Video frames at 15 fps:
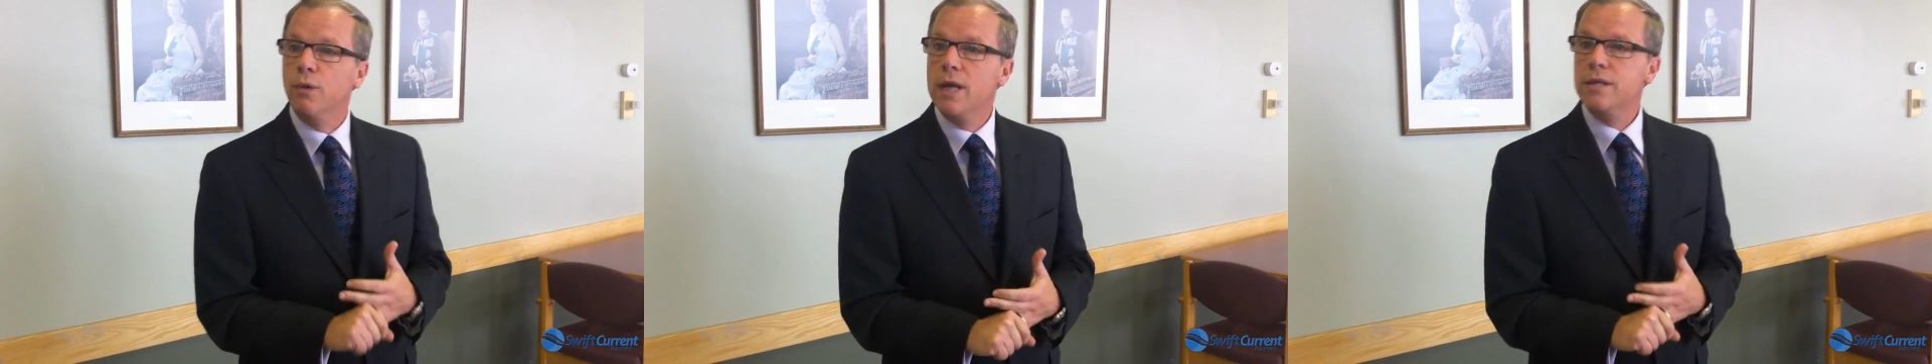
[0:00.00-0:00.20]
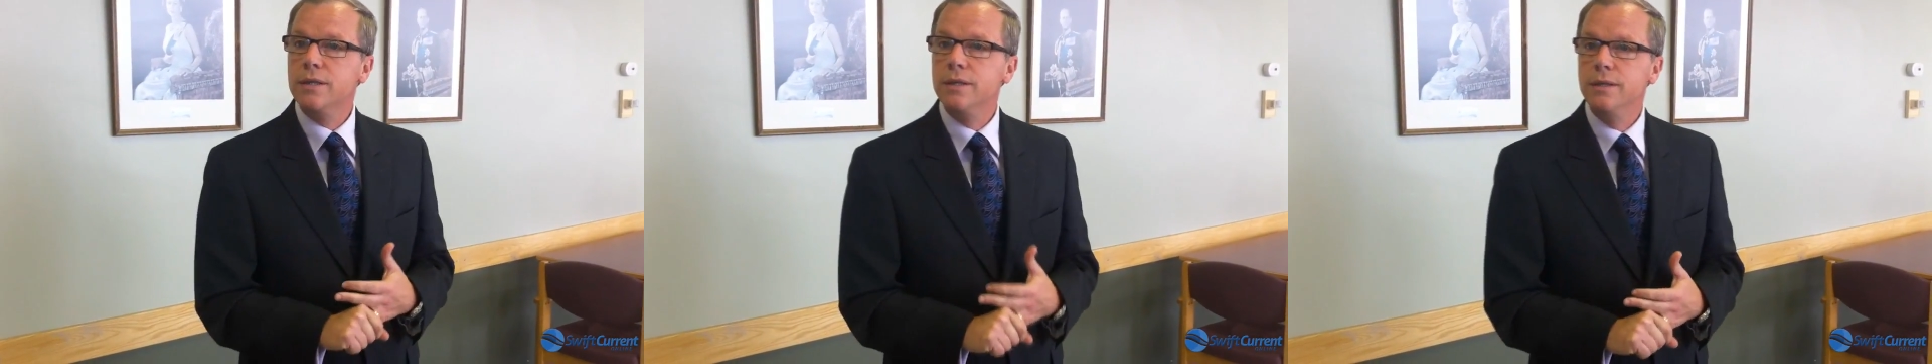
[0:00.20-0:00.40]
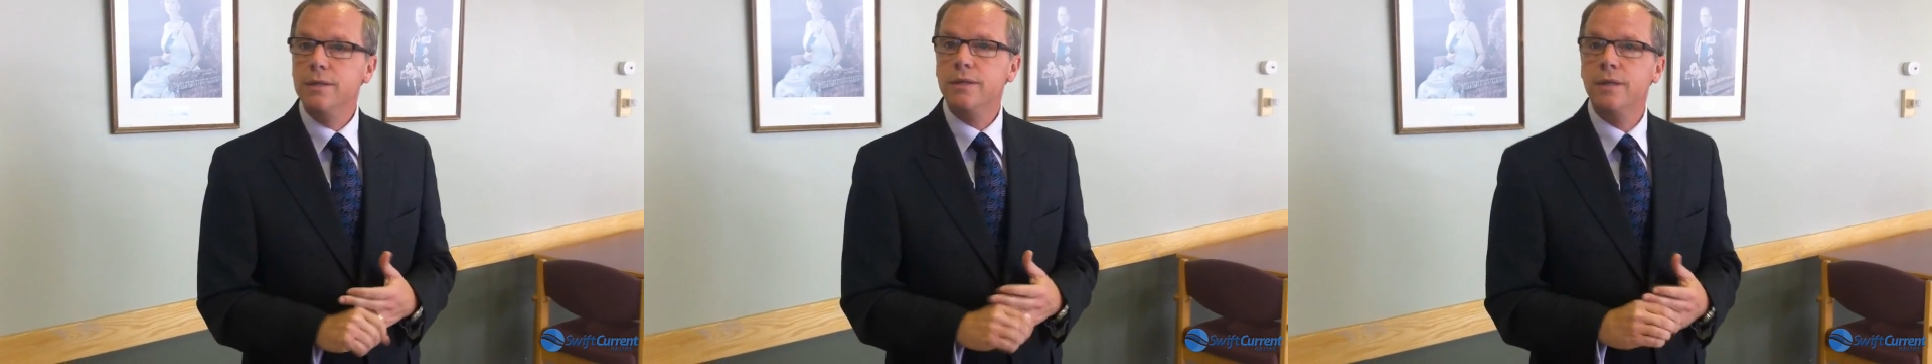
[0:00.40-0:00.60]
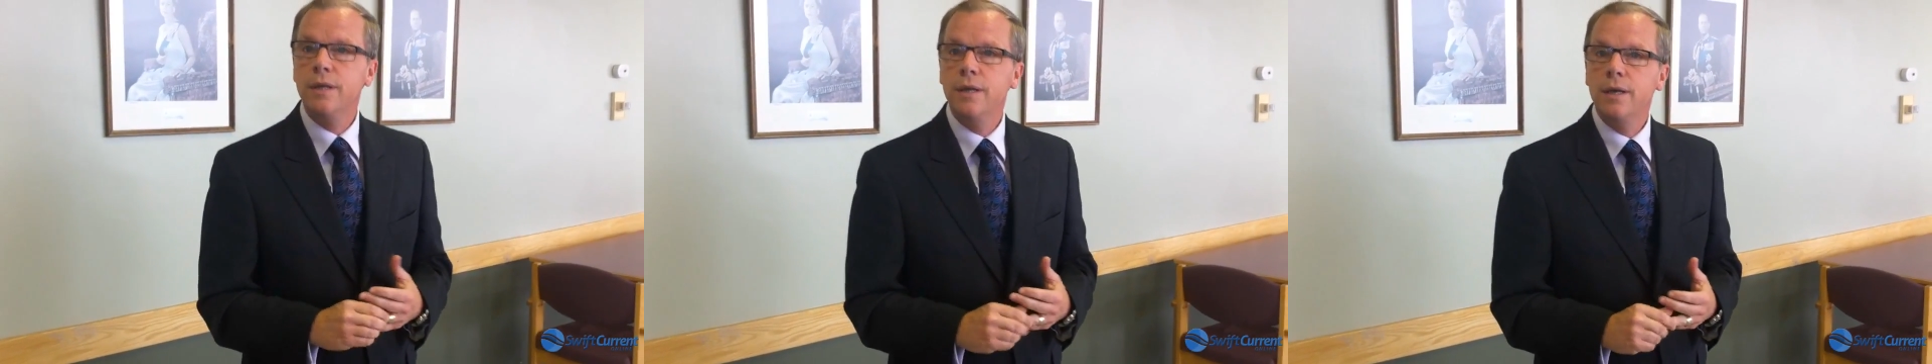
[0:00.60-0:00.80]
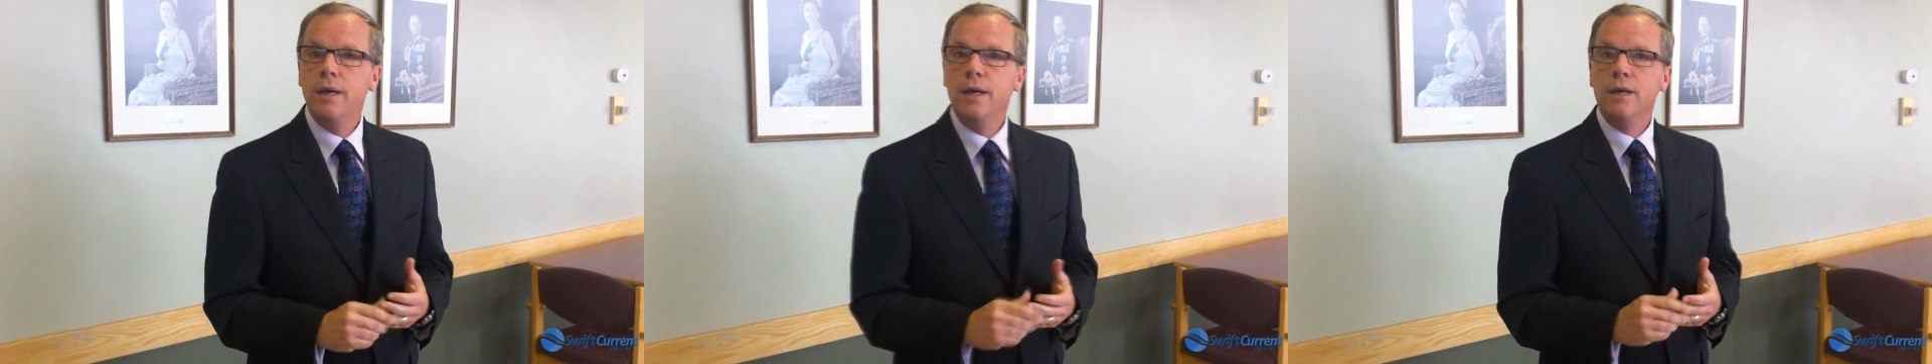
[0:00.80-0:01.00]
residents
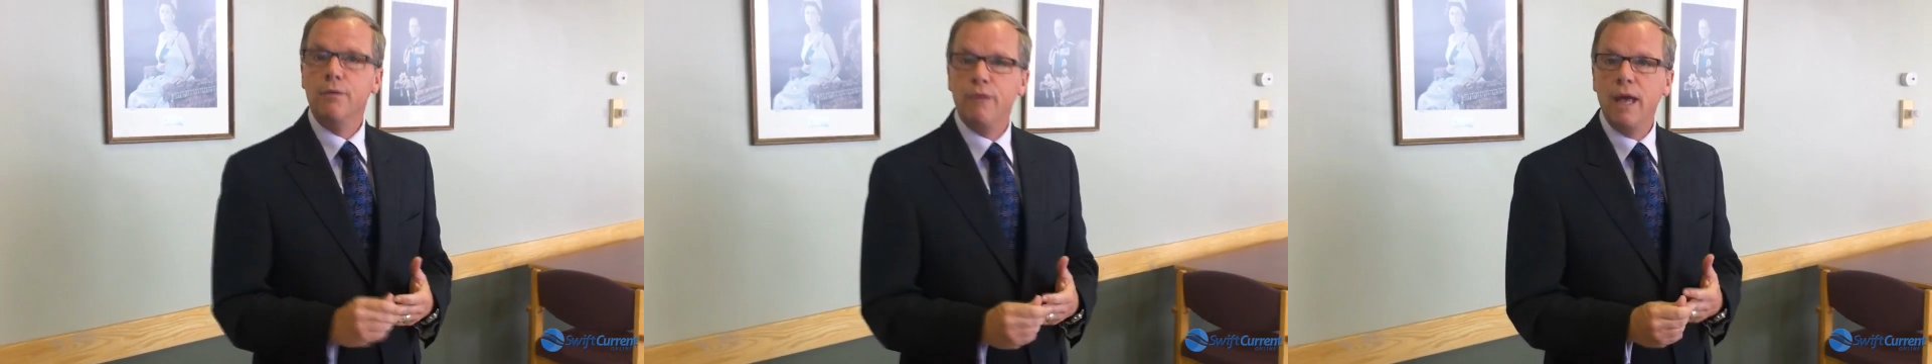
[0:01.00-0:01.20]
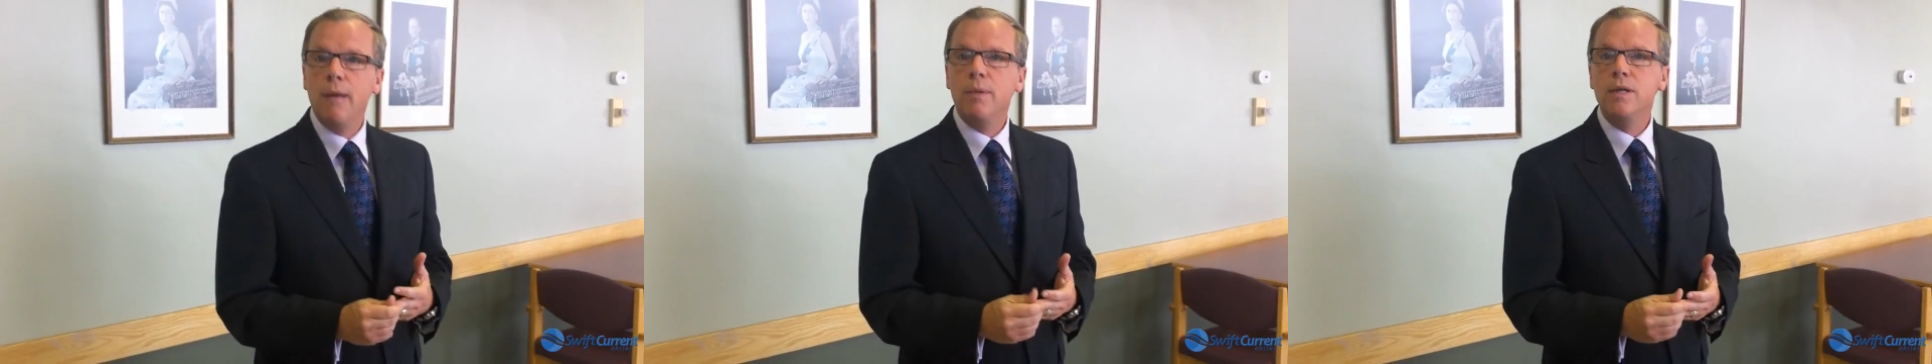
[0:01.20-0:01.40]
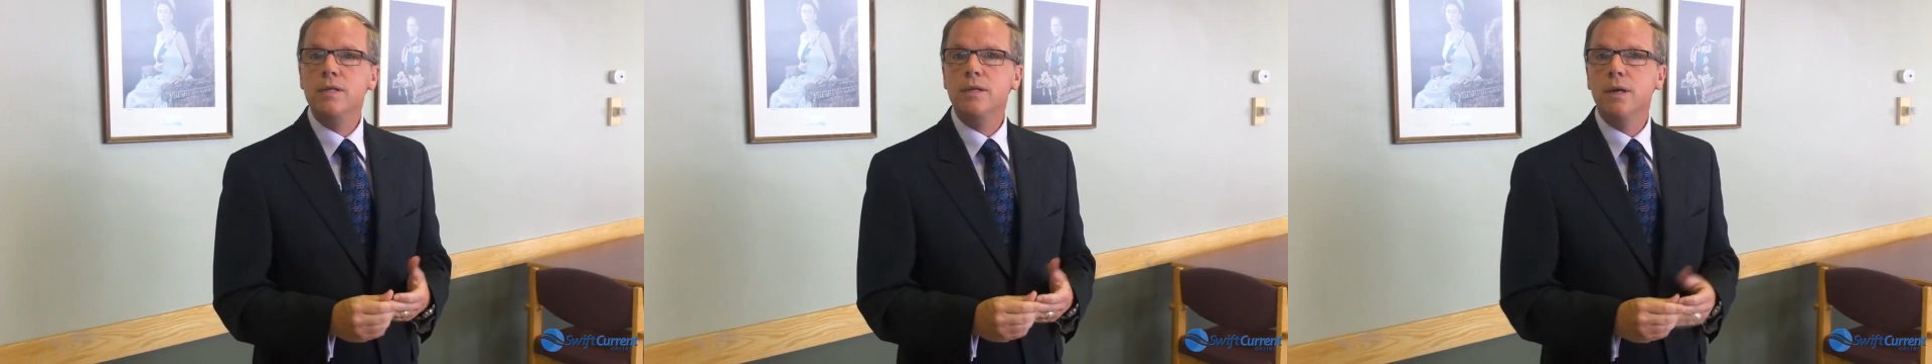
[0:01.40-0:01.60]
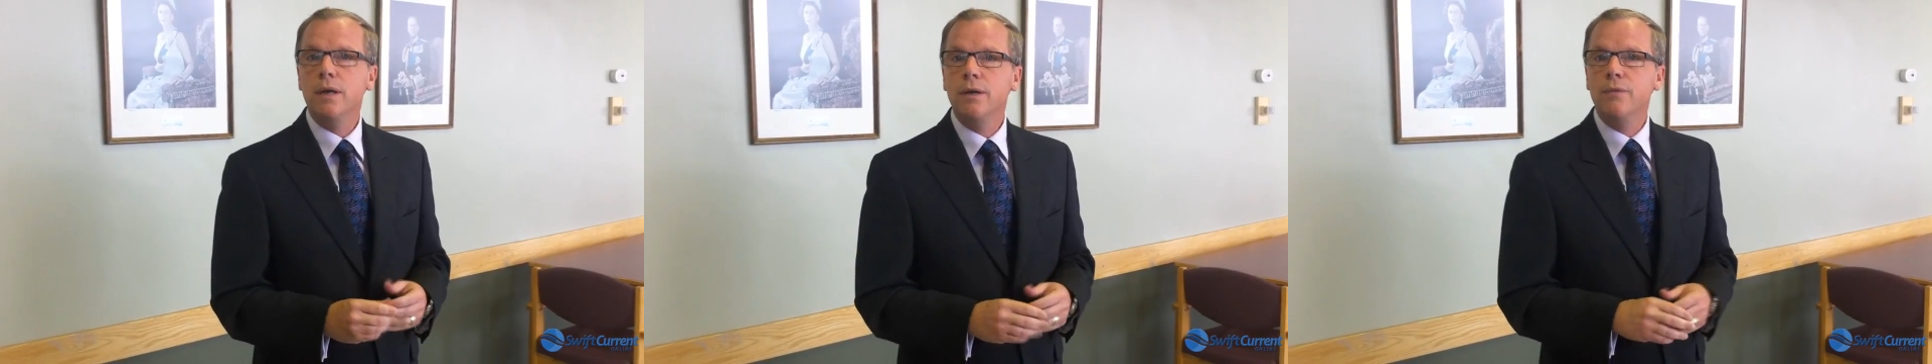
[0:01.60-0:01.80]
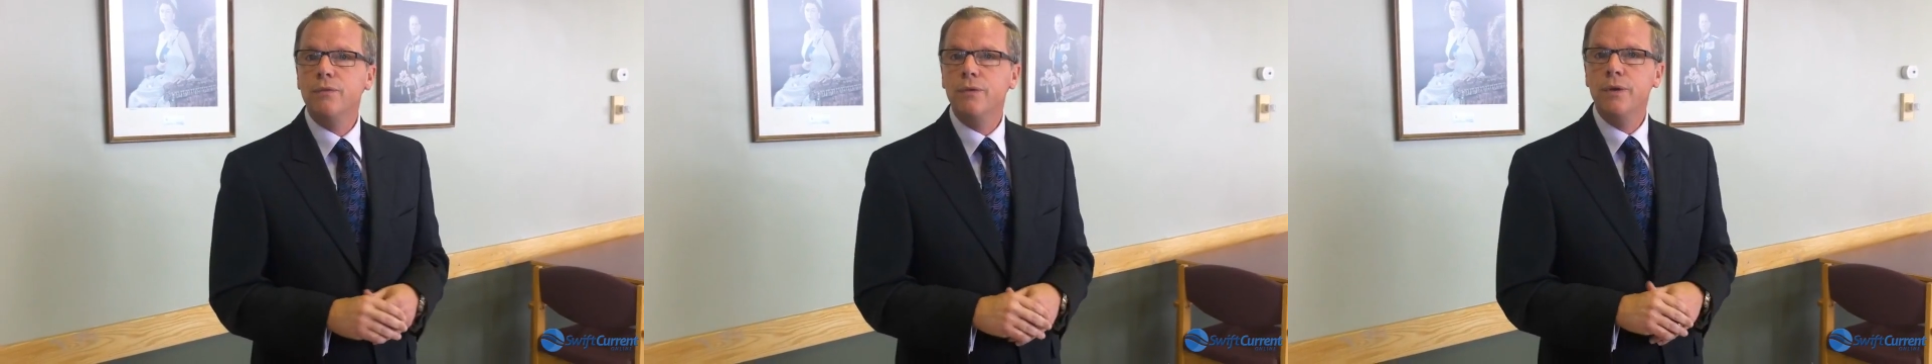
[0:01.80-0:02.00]
and the families
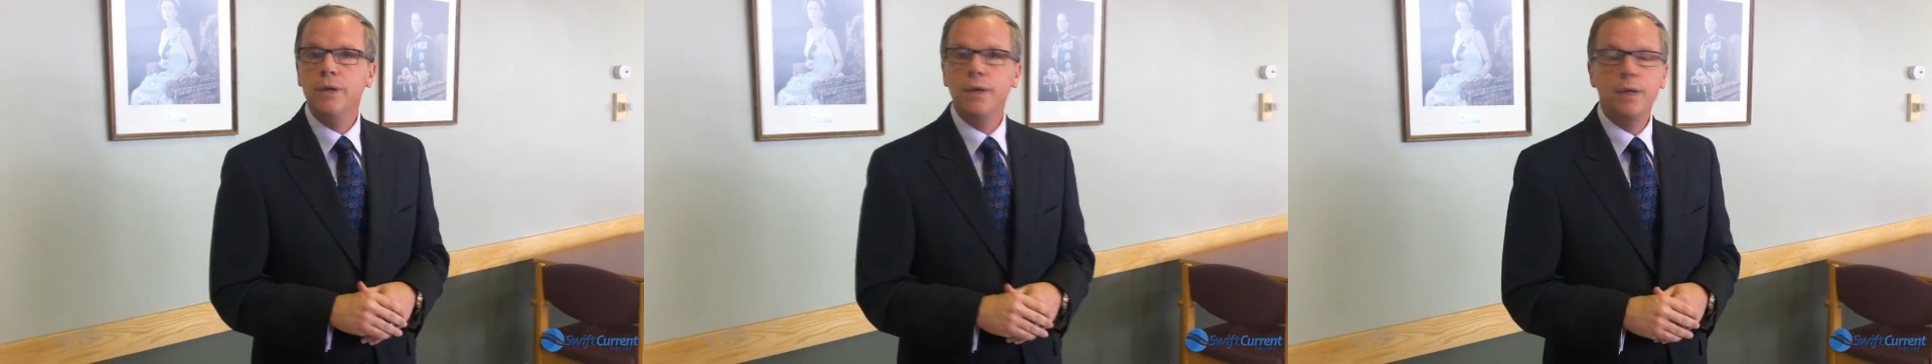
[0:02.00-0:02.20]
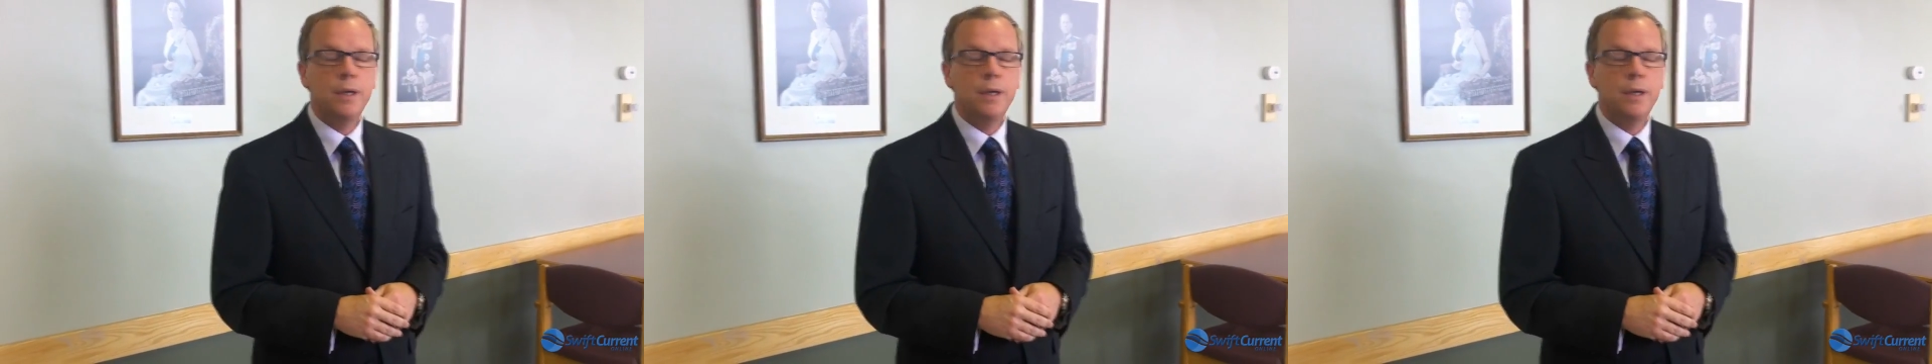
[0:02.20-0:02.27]
of